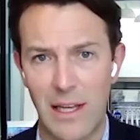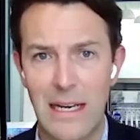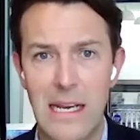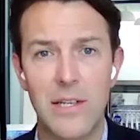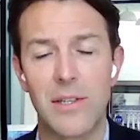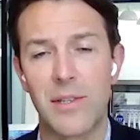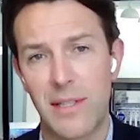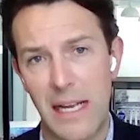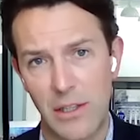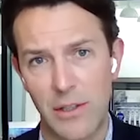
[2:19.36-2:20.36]
then needed to
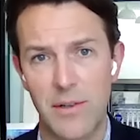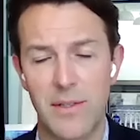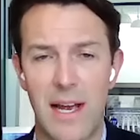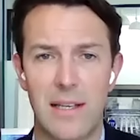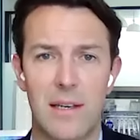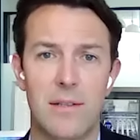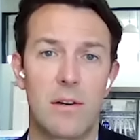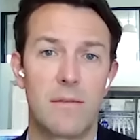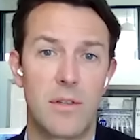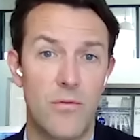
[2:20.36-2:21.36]
sell those assets and
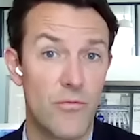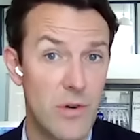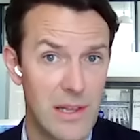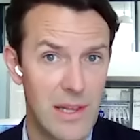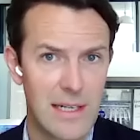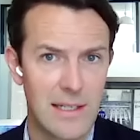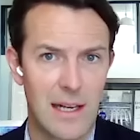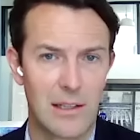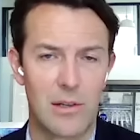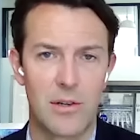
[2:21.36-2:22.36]
obviously realize
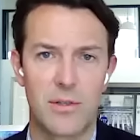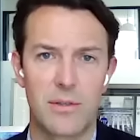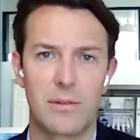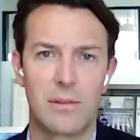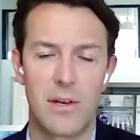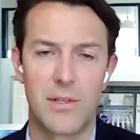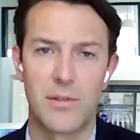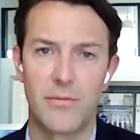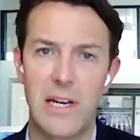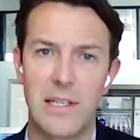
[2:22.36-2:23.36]
that loss
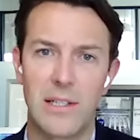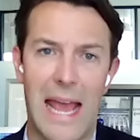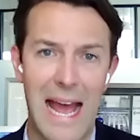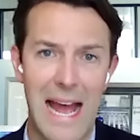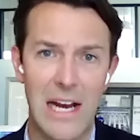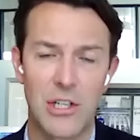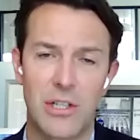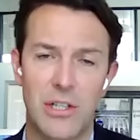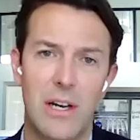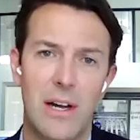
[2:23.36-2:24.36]
to raise cash.
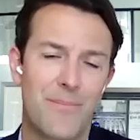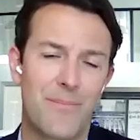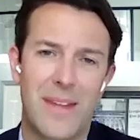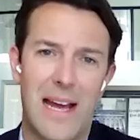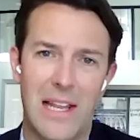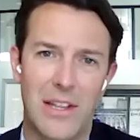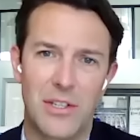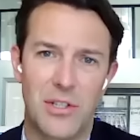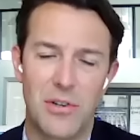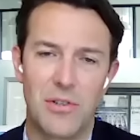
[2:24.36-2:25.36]
And
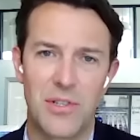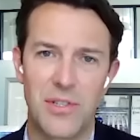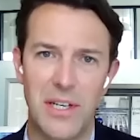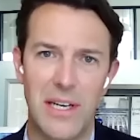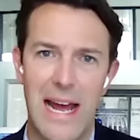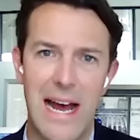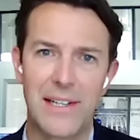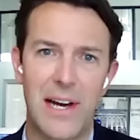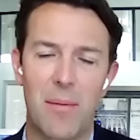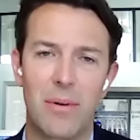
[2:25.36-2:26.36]
the two just didn't
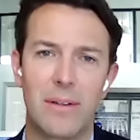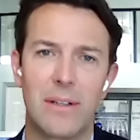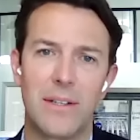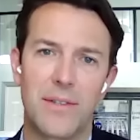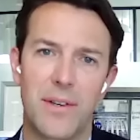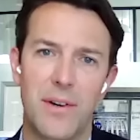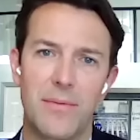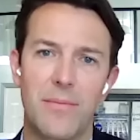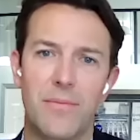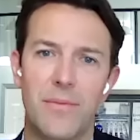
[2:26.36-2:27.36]
add up. And
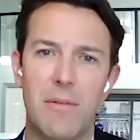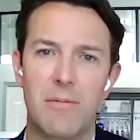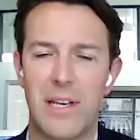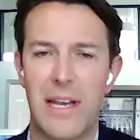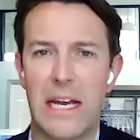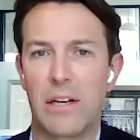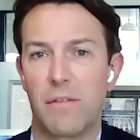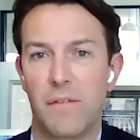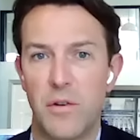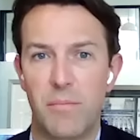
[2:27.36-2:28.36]
so it was a
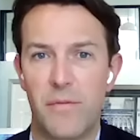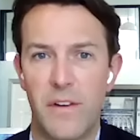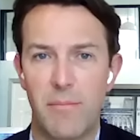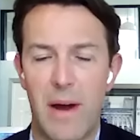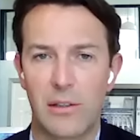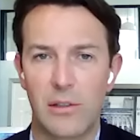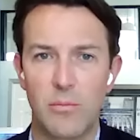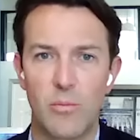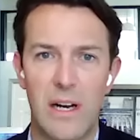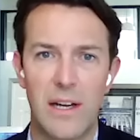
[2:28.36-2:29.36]
negative feedback
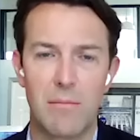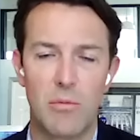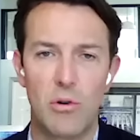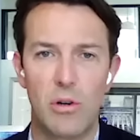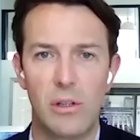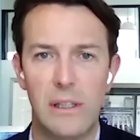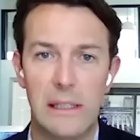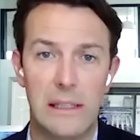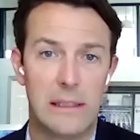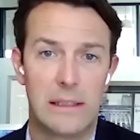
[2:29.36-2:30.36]
loop where the more
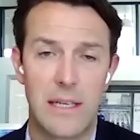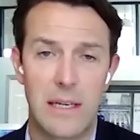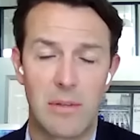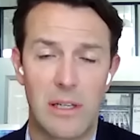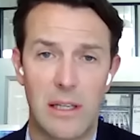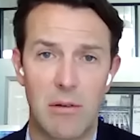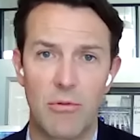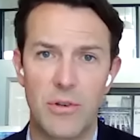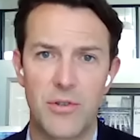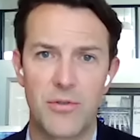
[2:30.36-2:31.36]
seemed like they
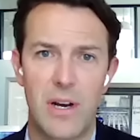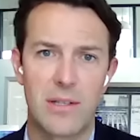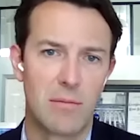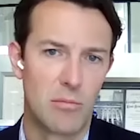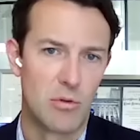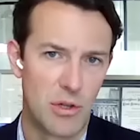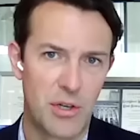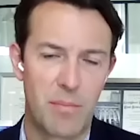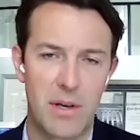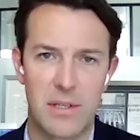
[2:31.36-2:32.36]
were in stress, the more the
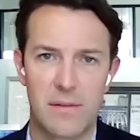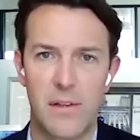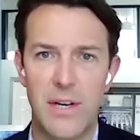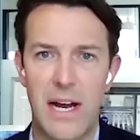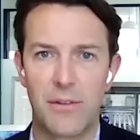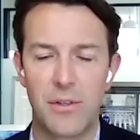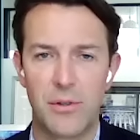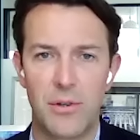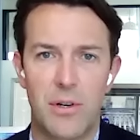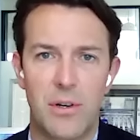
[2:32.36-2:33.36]
deposits flowed out the
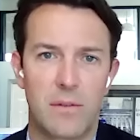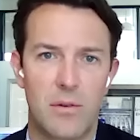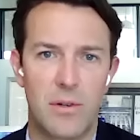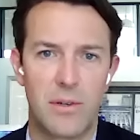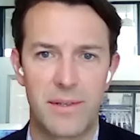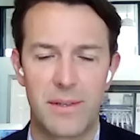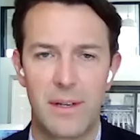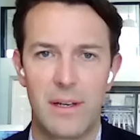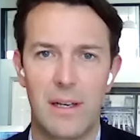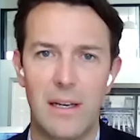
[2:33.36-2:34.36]
door. And of course,
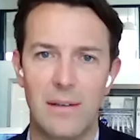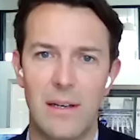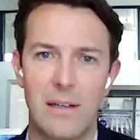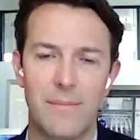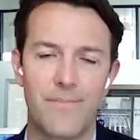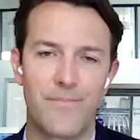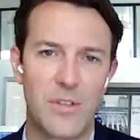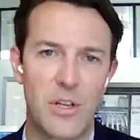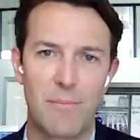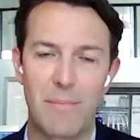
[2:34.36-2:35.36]
in
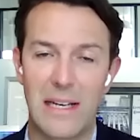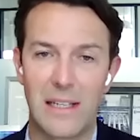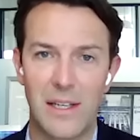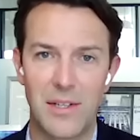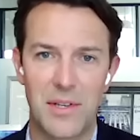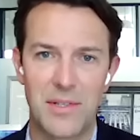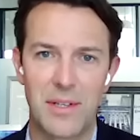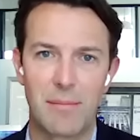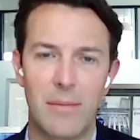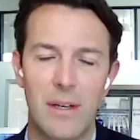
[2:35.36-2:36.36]
a banking
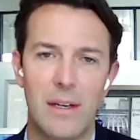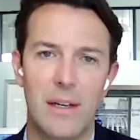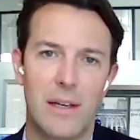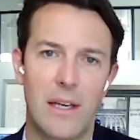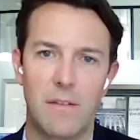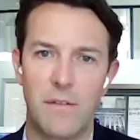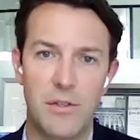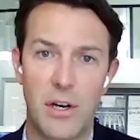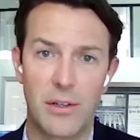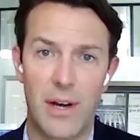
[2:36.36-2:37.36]
system, if you
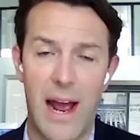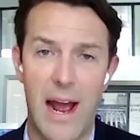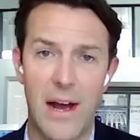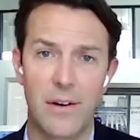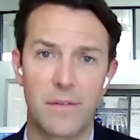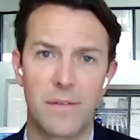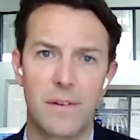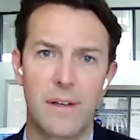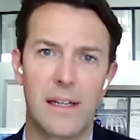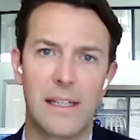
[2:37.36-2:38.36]
don't have
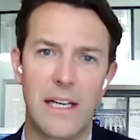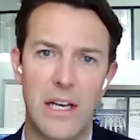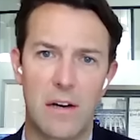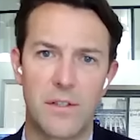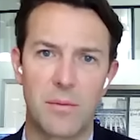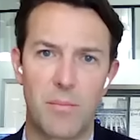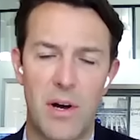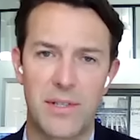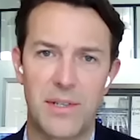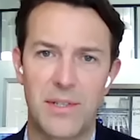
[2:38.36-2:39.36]
enough
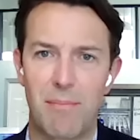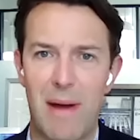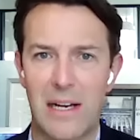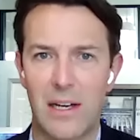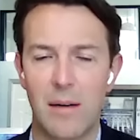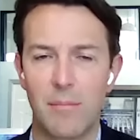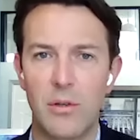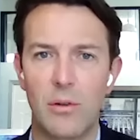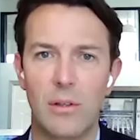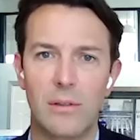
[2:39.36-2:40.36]
deposits to back up
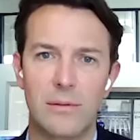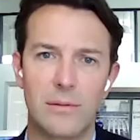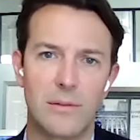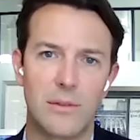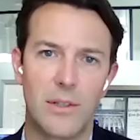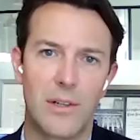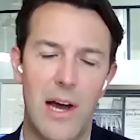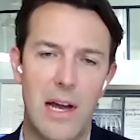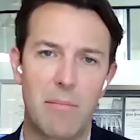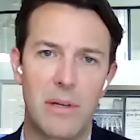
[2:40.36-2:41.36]
your
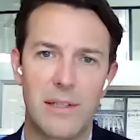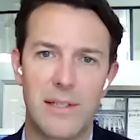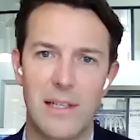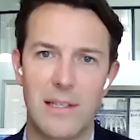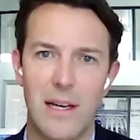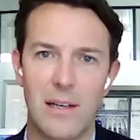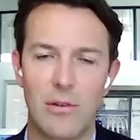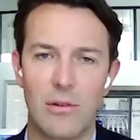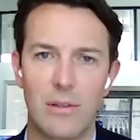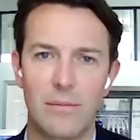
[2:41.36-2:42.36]
liabilities, then
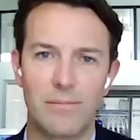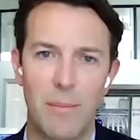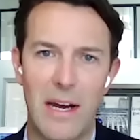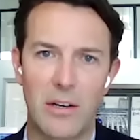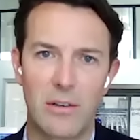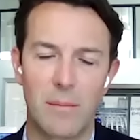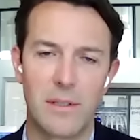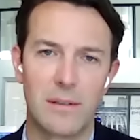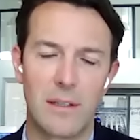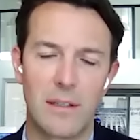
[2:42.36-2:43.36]
you're
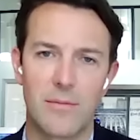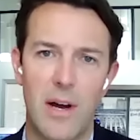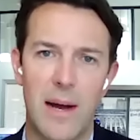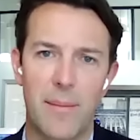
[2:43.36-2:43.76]
bankrupt. And that's what